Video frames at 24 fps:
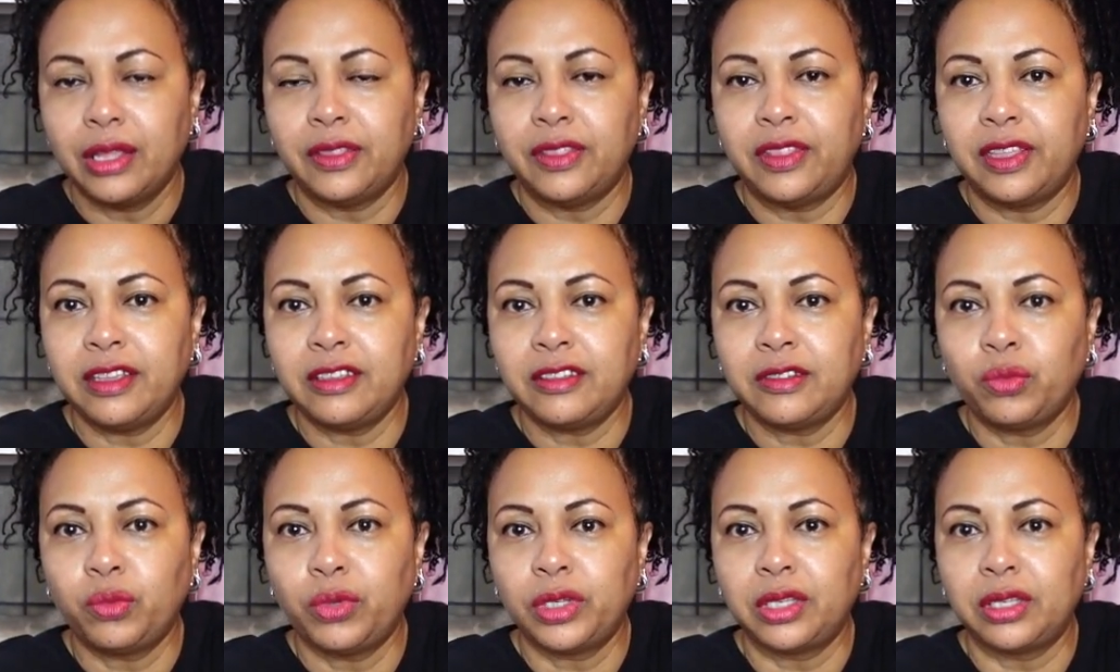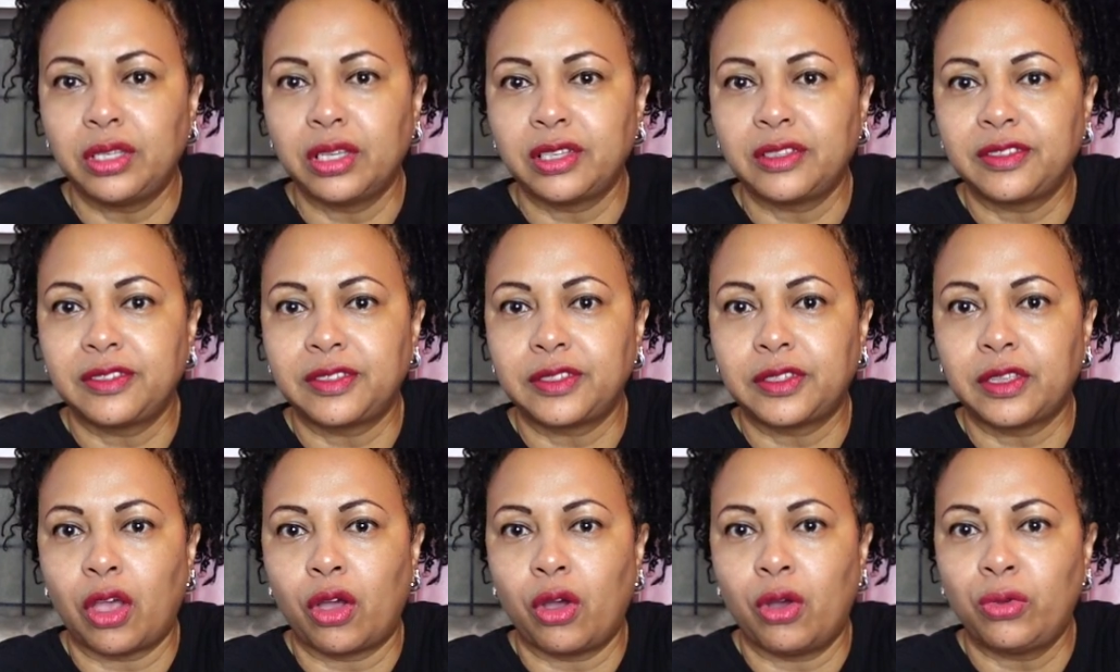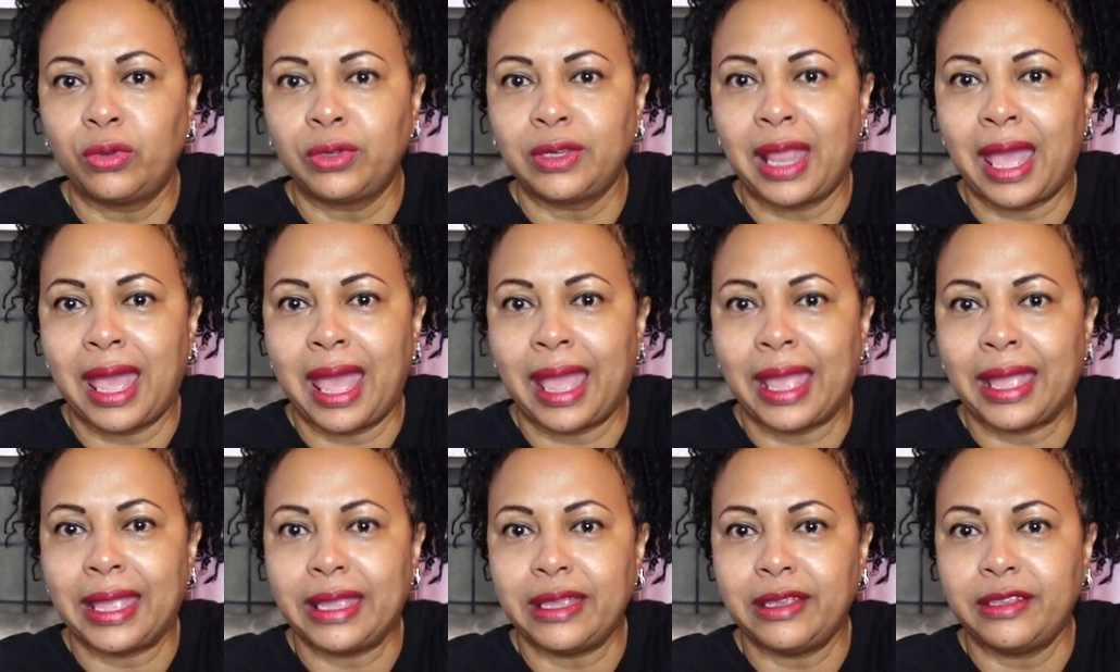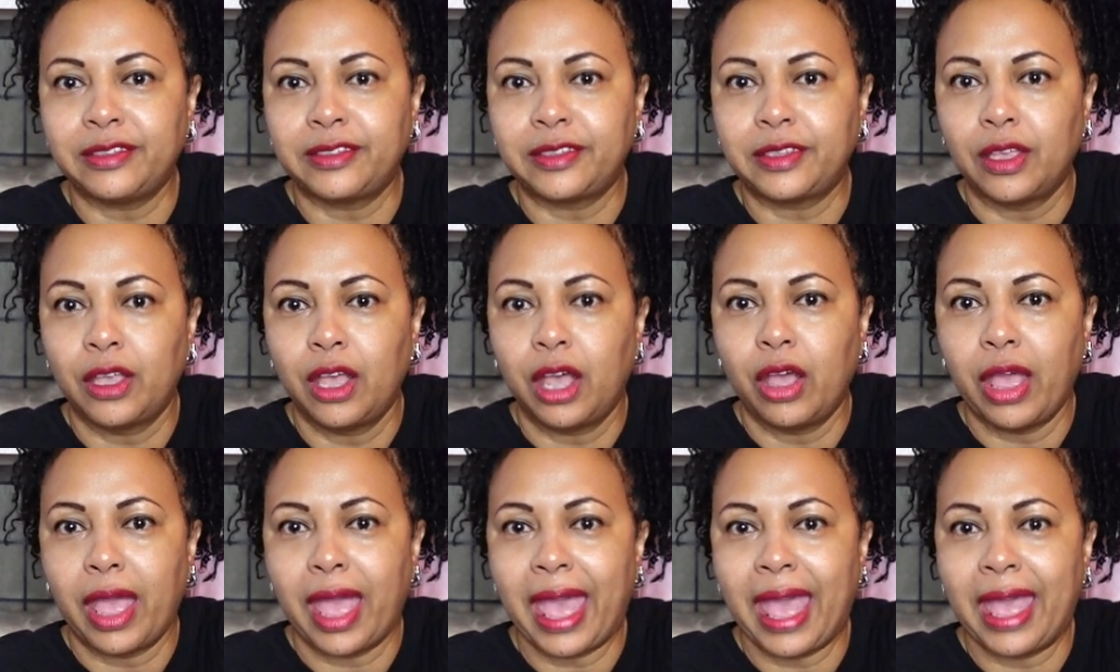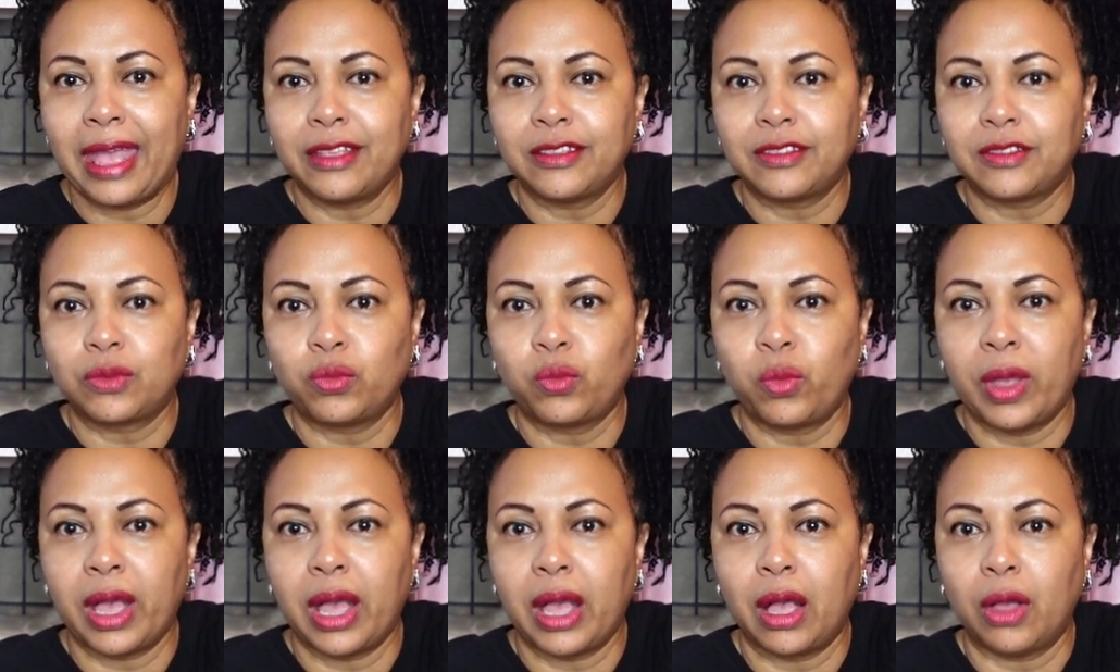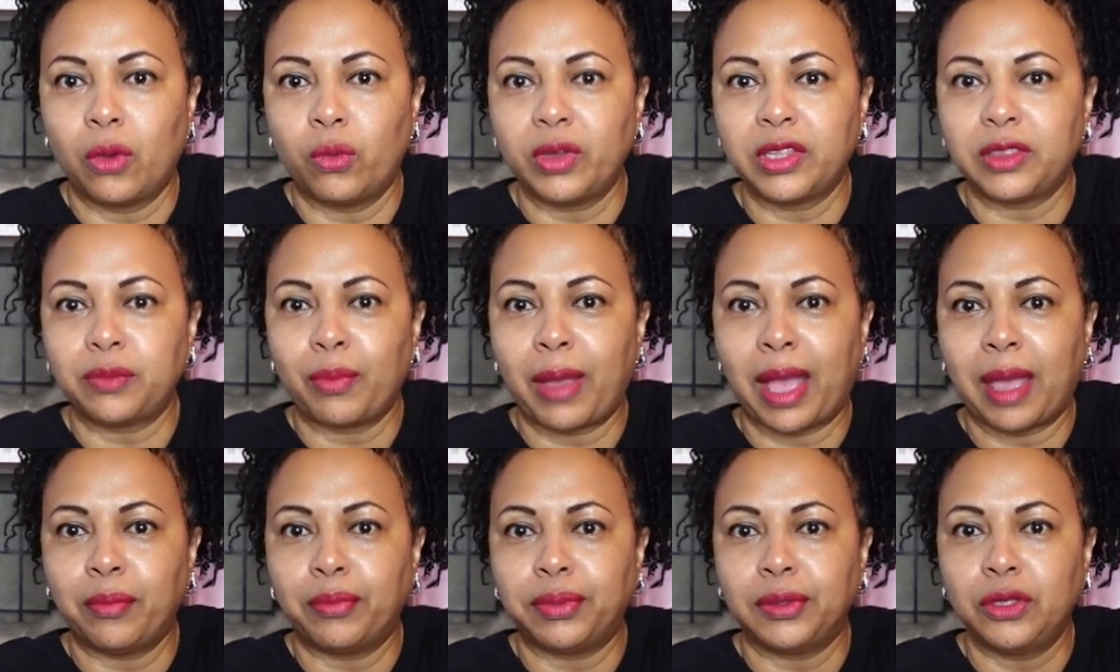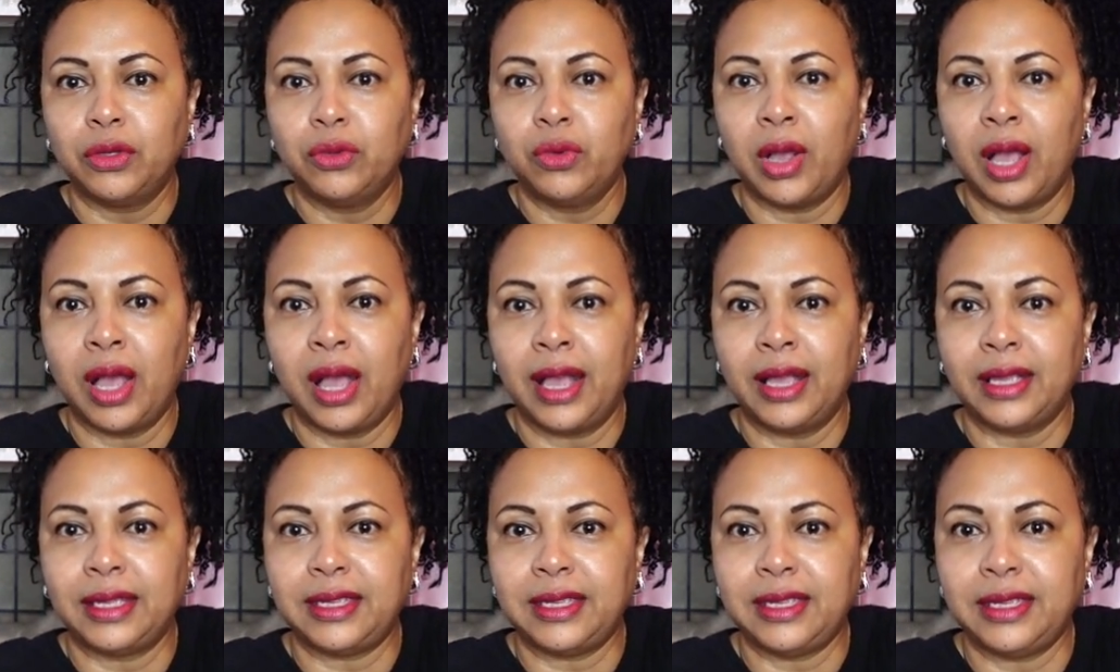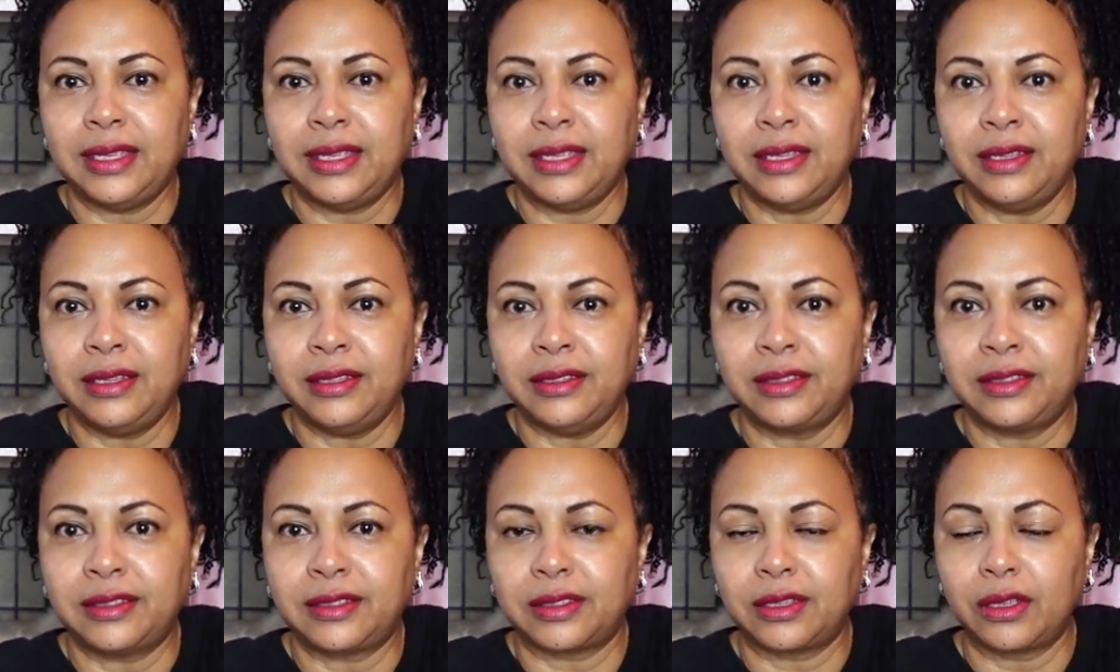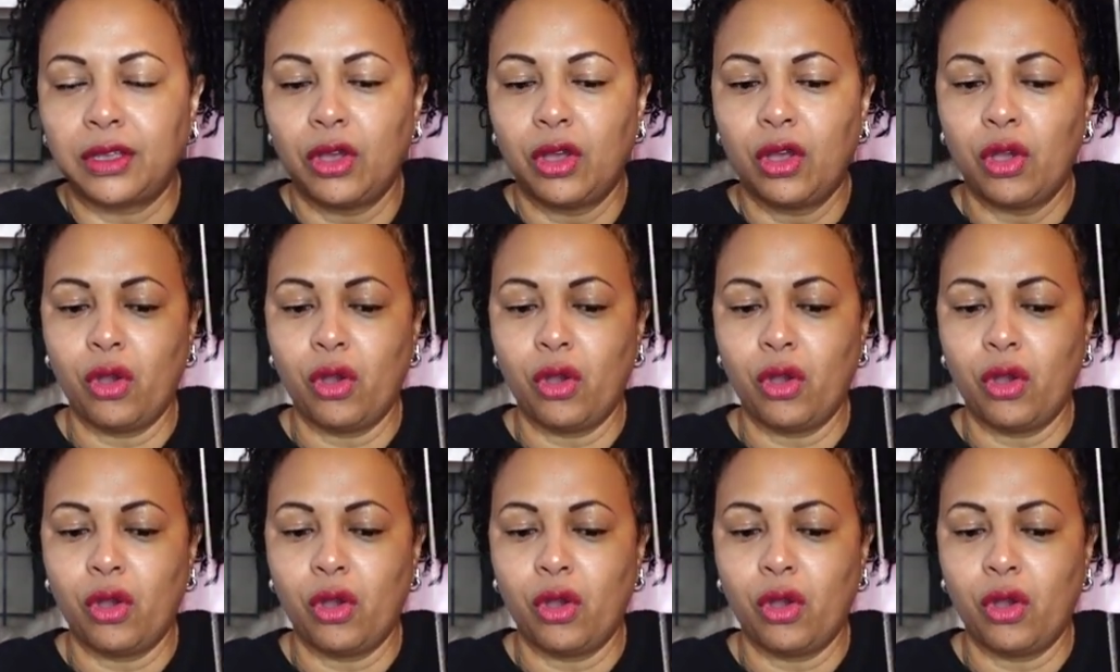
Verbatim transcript: This would look so nice as well with my blue Huggies,